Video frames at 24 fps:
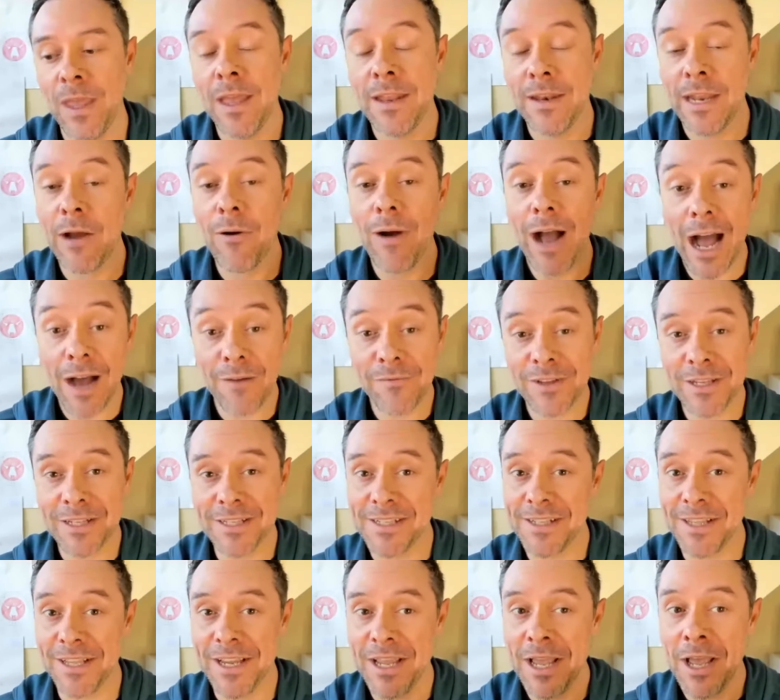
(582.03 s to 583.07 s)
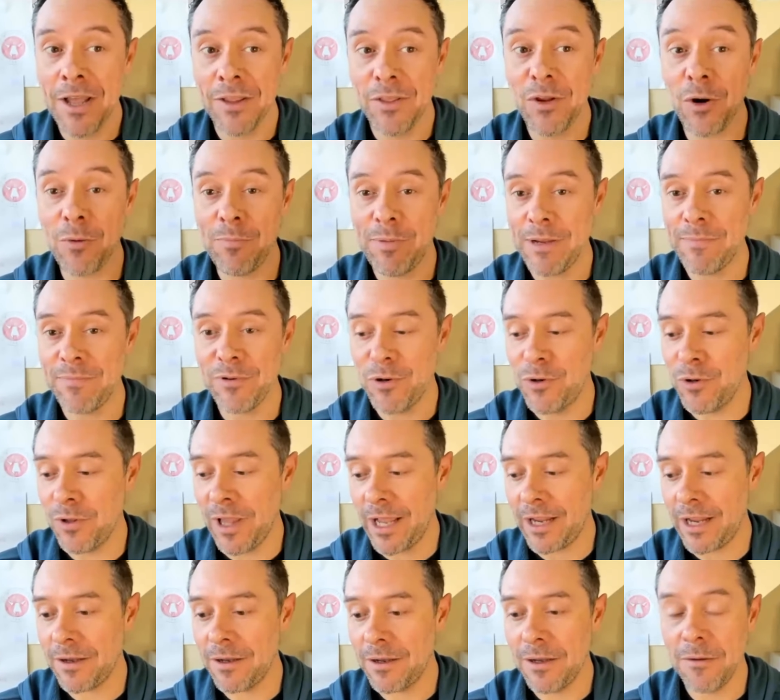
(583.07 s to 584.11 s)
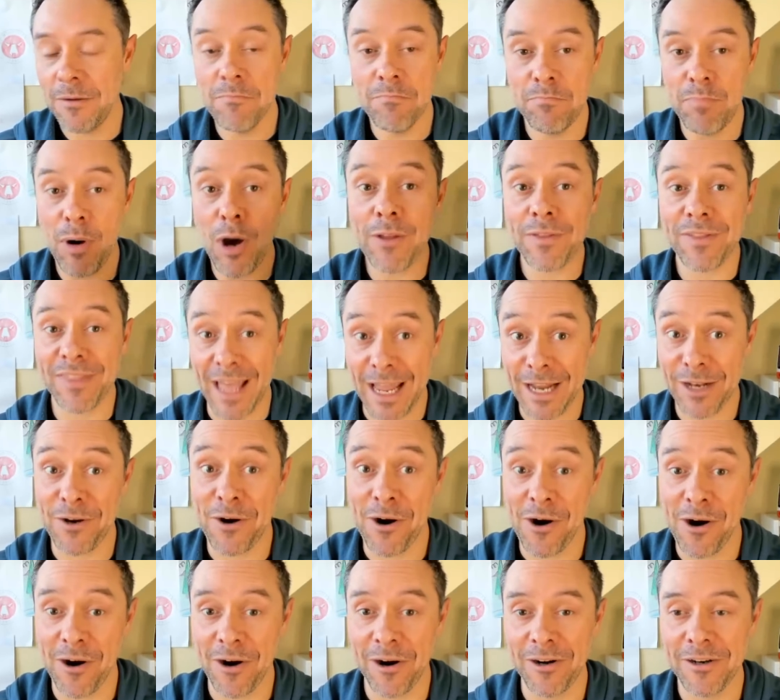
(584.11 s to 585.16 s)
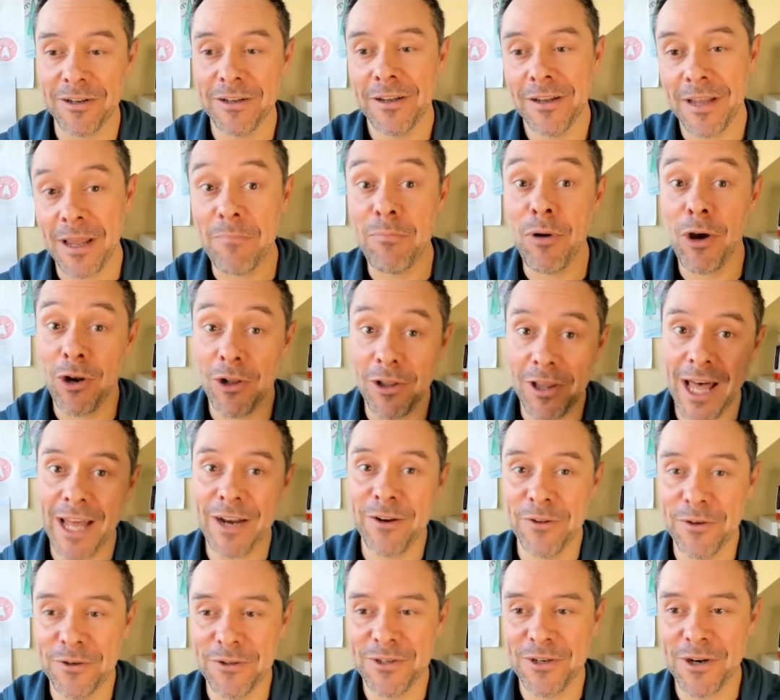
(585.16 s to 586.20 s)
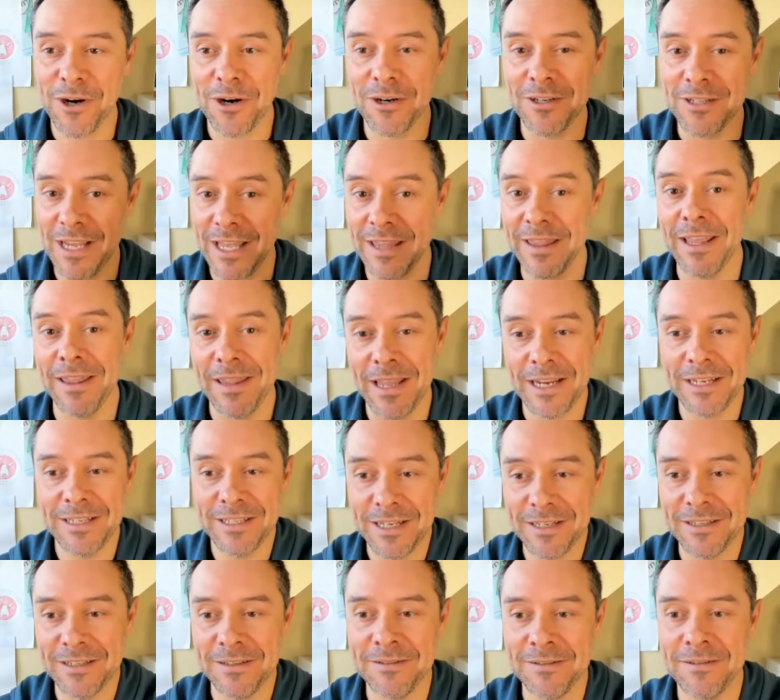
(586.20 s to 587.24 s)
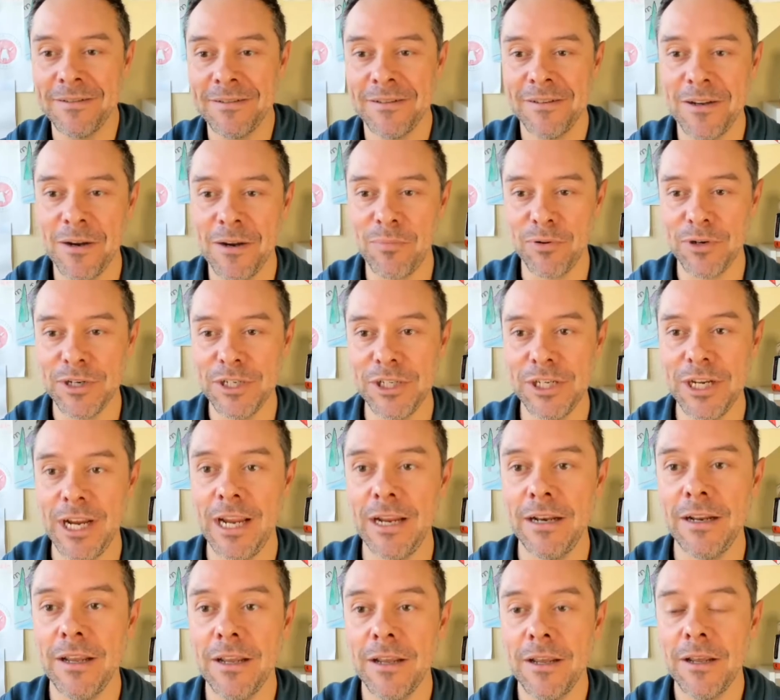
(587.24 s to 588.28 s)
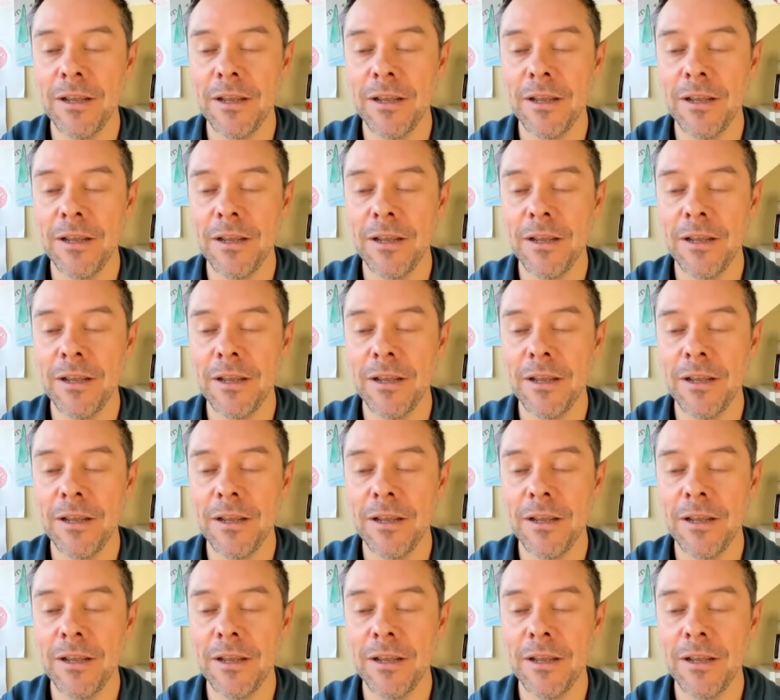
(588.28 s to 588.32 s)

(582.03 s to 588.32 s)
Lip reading: Now, obviously, there are people who like bought that card and bought a lot of those cards and then they didn't appreciate.